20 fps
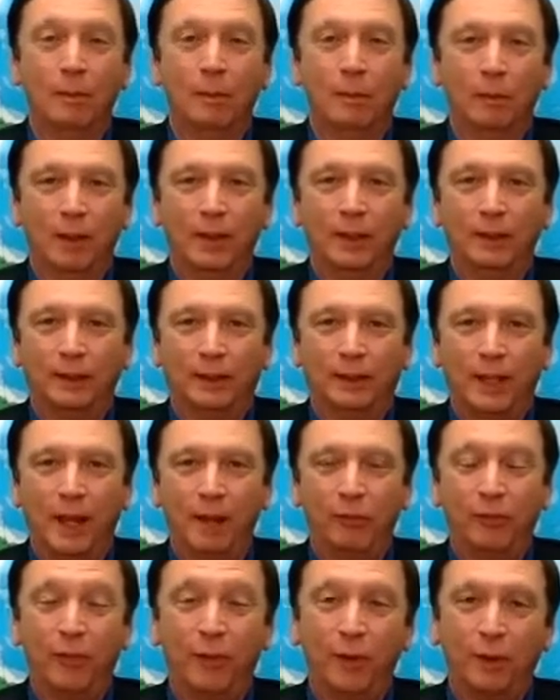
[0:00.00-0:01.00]
Well, it's
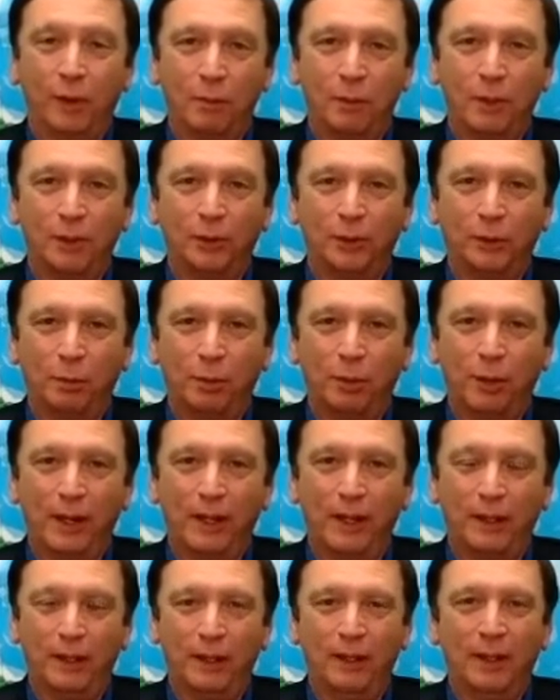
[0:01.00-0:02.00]
time for a commercial
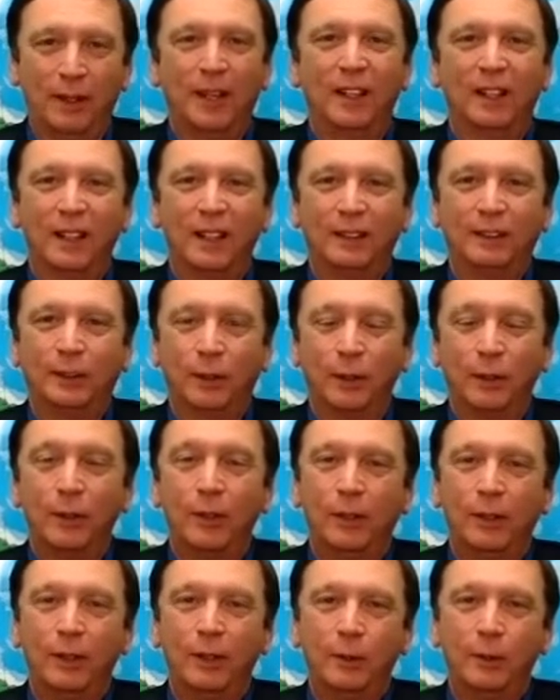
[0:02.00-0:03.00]
break. Let's learn
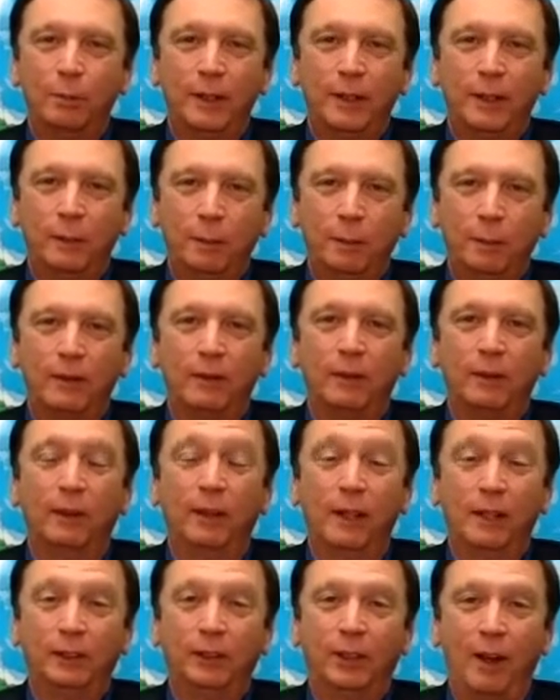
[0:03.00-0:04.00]
a little bit about
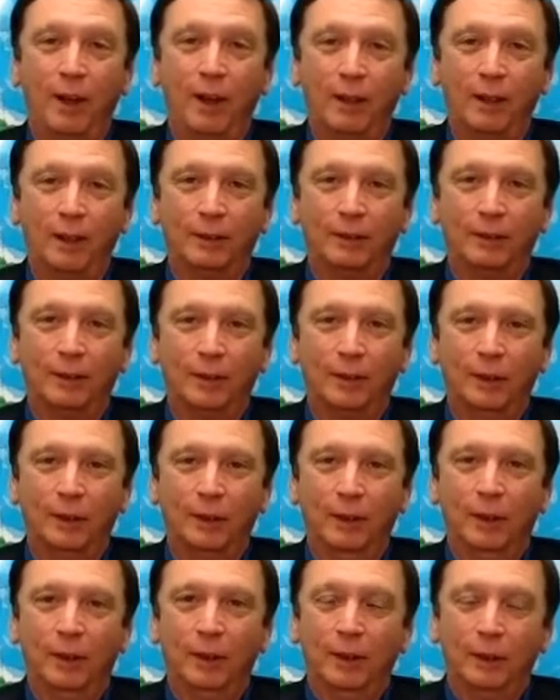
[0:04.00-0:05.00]
lunch audits.
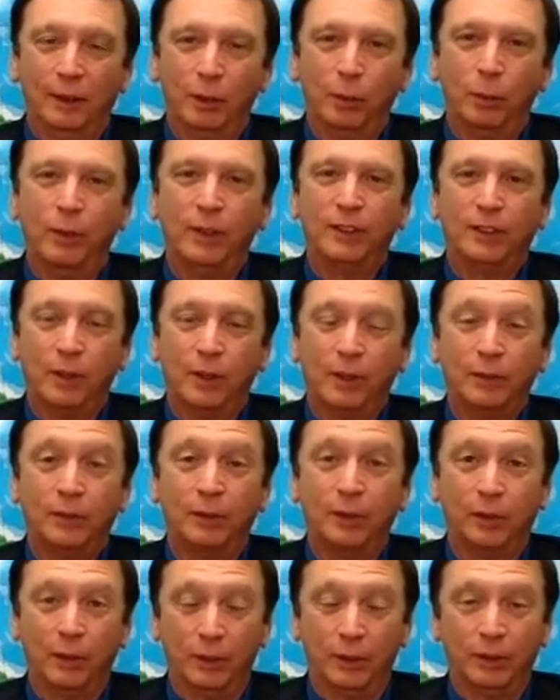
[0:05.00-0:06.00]
The results
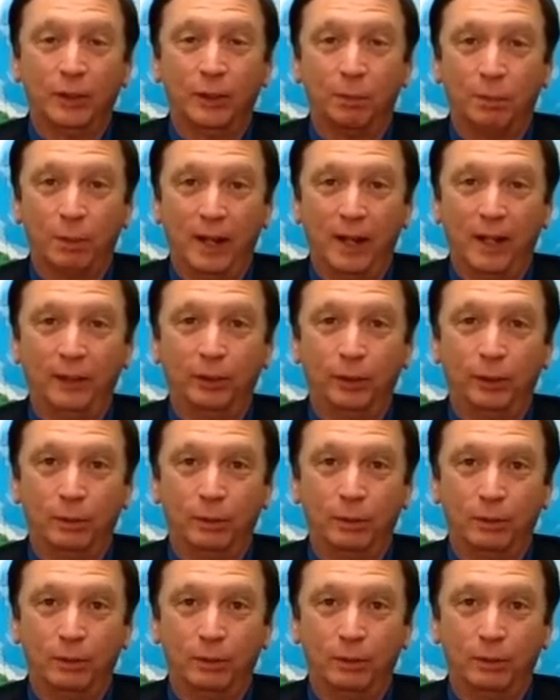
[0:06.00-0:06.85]
are going to surprise you.